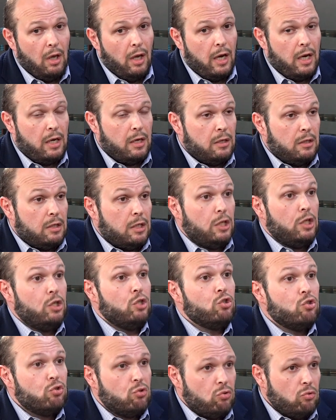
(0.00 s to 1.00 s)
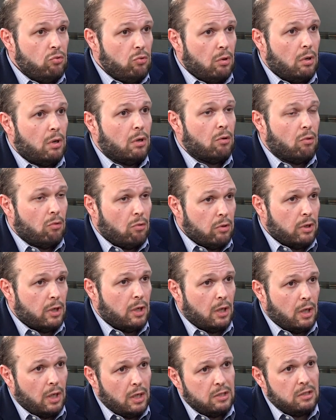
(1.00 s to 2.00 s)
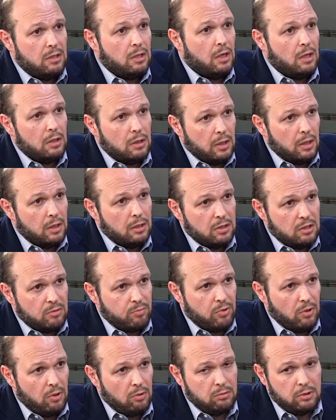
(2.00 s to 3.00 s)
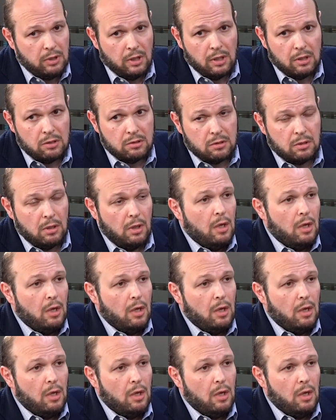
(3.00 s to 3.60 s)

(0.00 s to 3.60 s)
And these two are organizing and leading these protests.